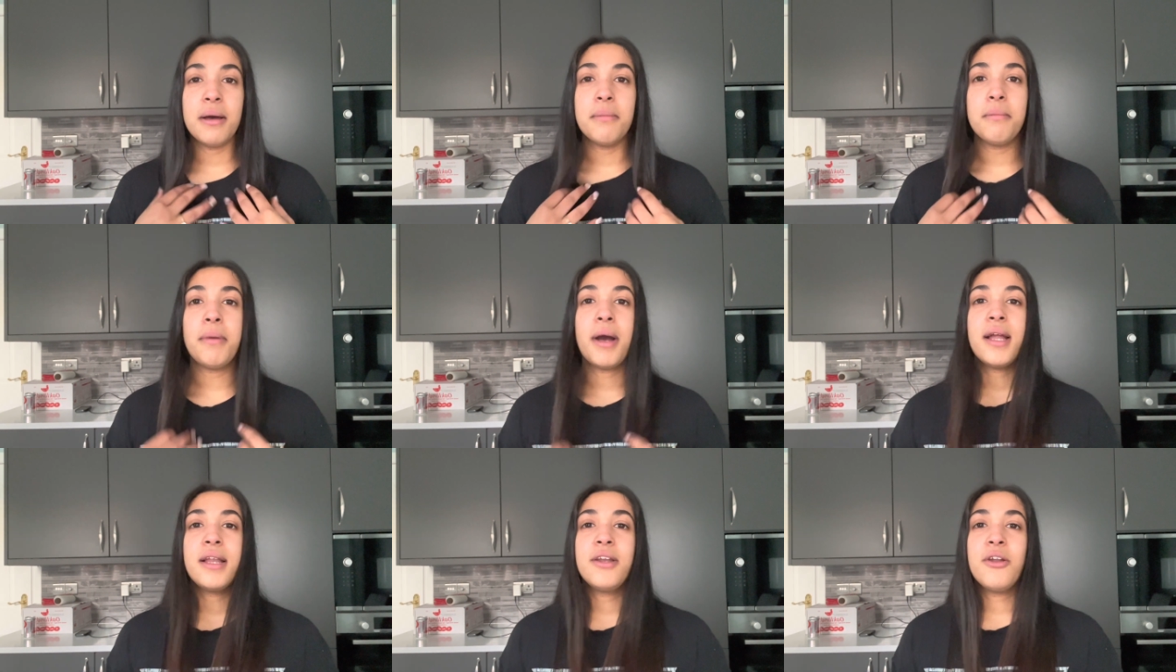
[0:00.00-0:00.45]

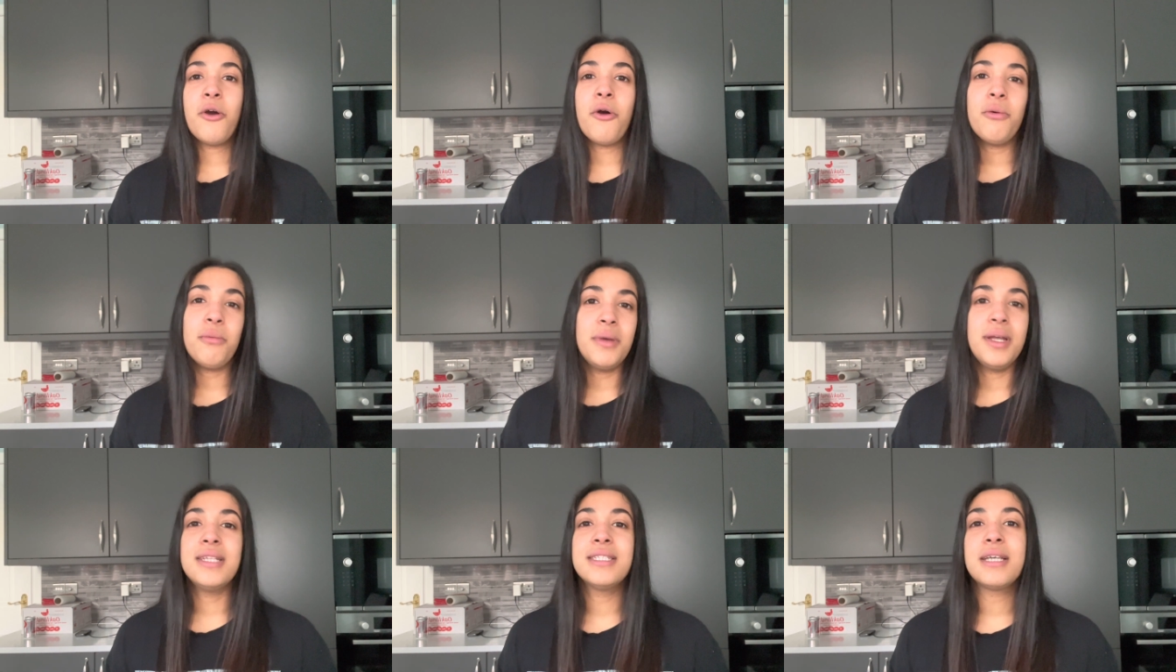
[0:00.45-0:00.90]
By no
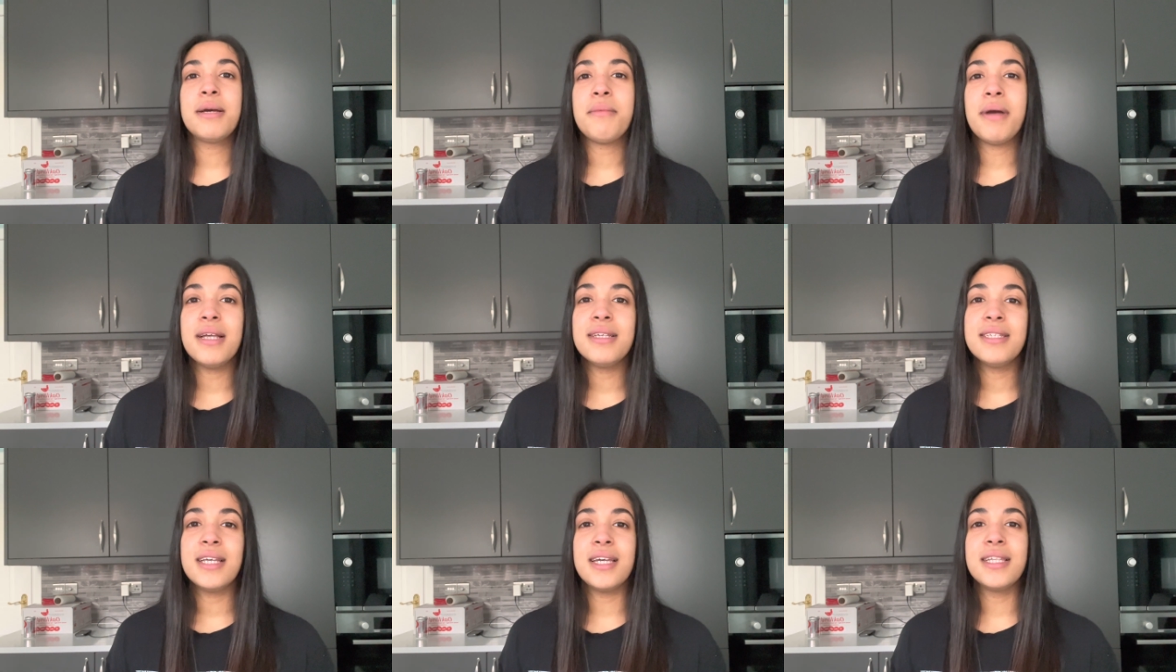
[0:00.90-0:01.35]
means am I
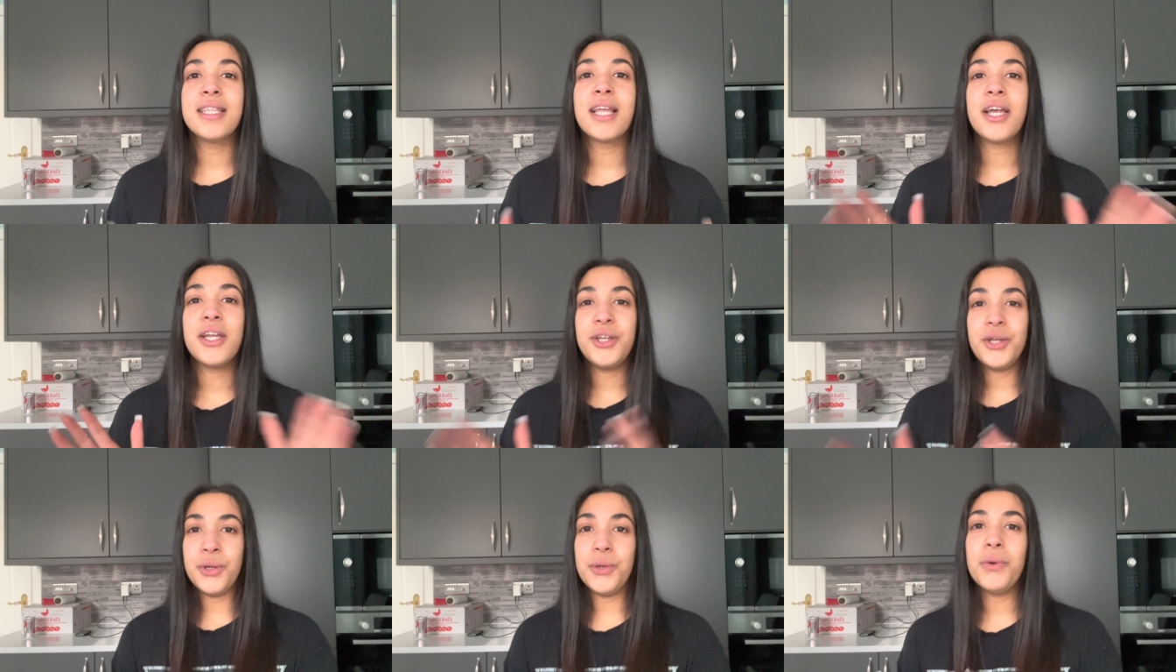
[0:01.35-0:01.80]
saying
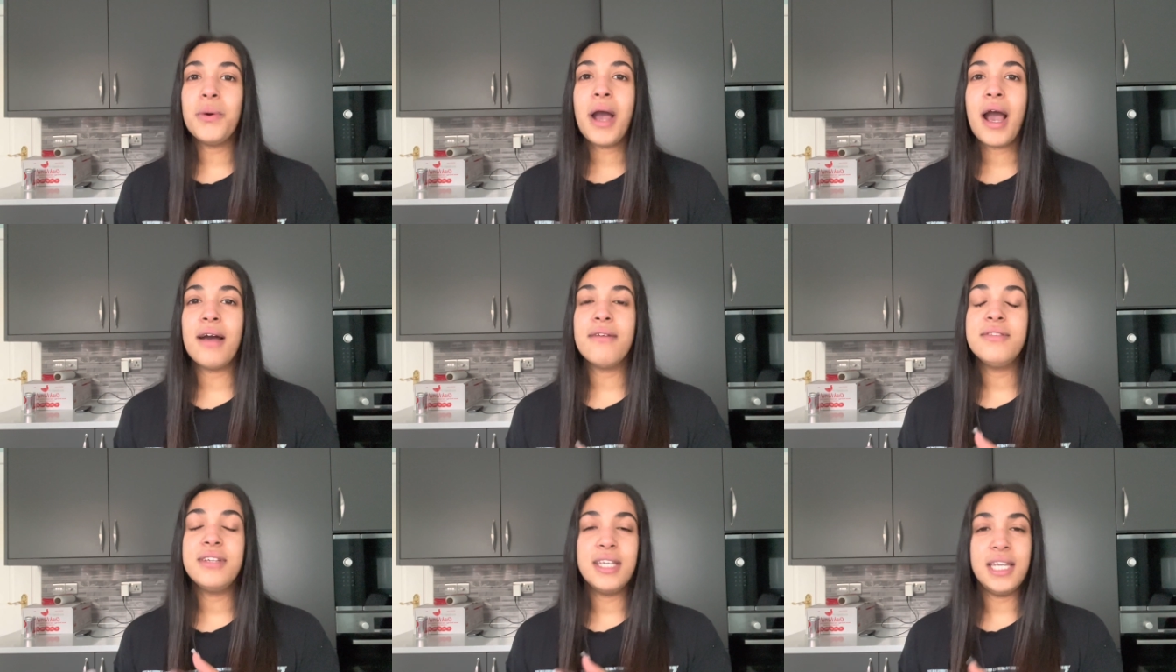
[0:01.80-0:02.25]
that you
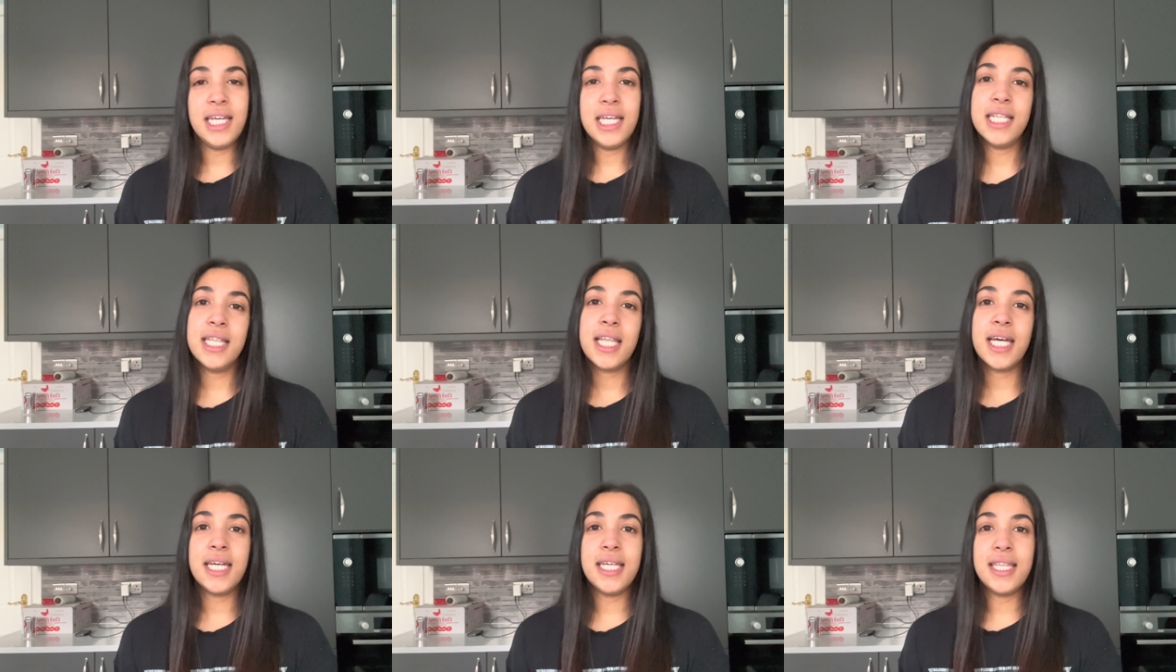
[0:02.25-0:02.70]
have to eat
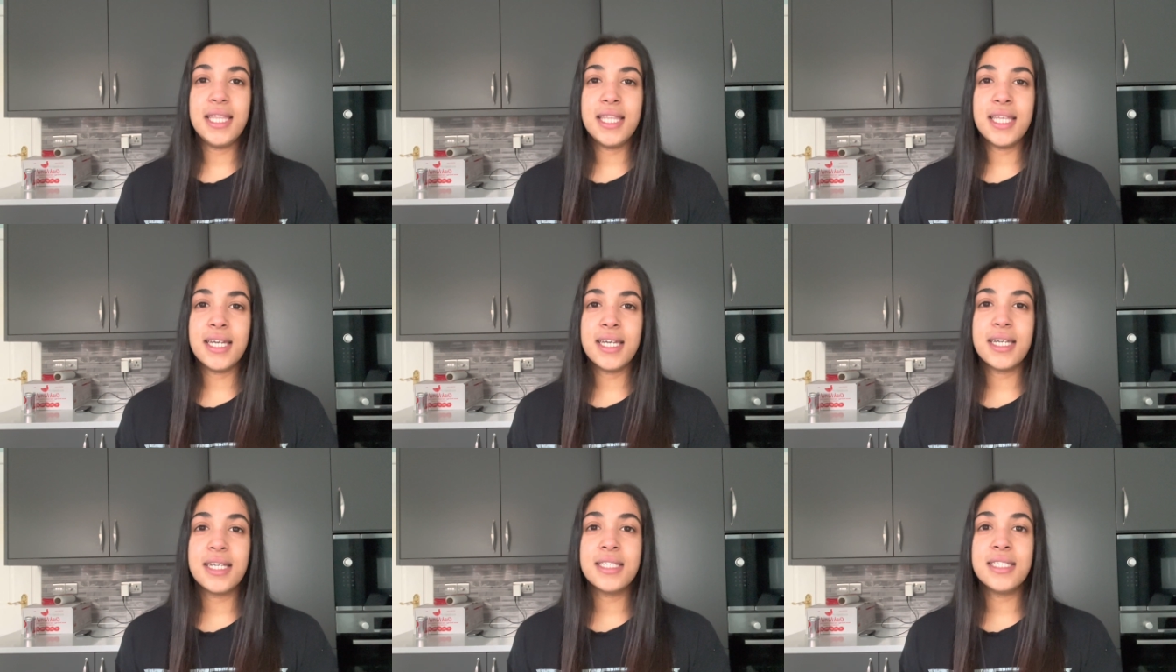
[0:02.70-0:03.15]
like
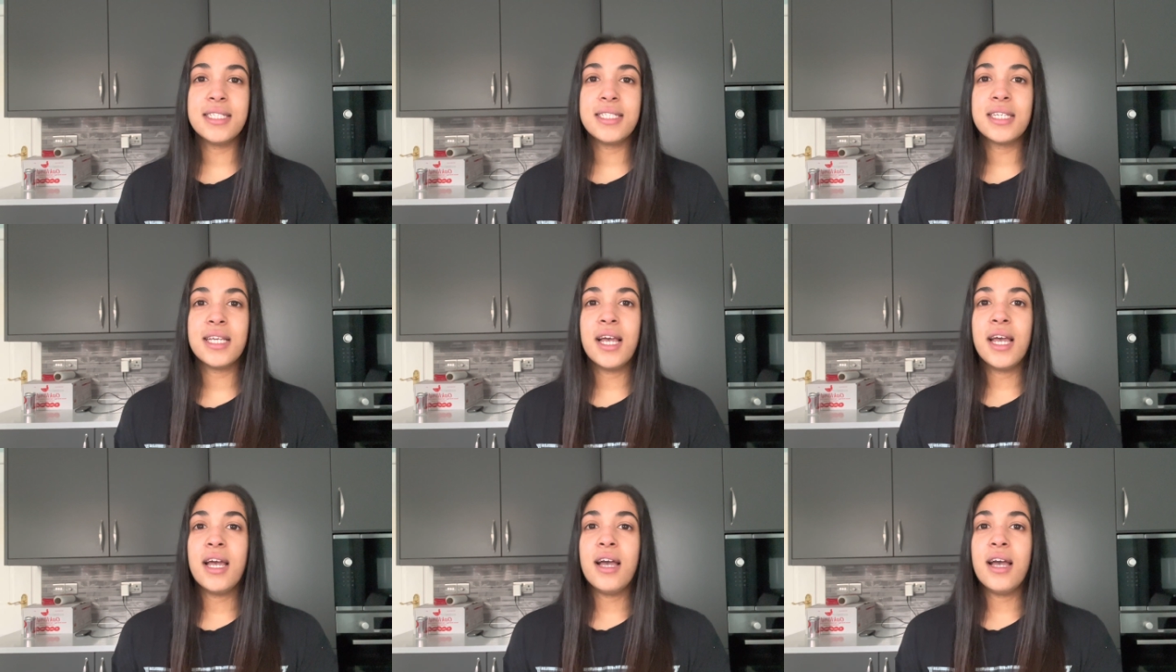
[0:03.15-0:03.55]
this